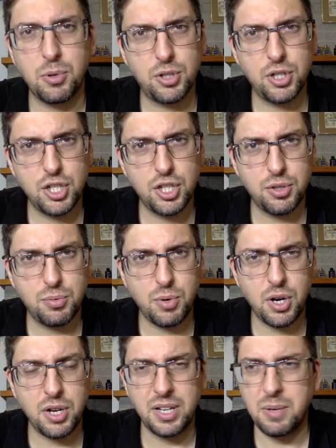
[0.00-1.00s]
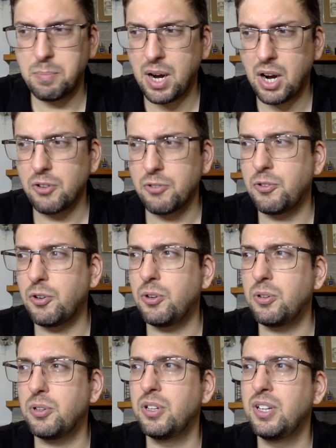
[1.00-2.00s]
more strong and
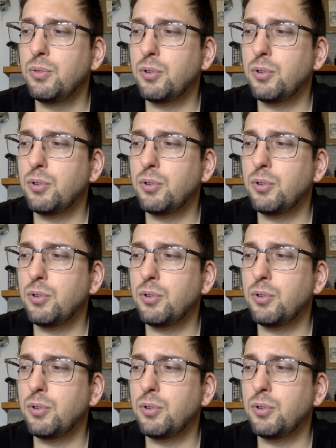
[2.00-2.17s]
powerful,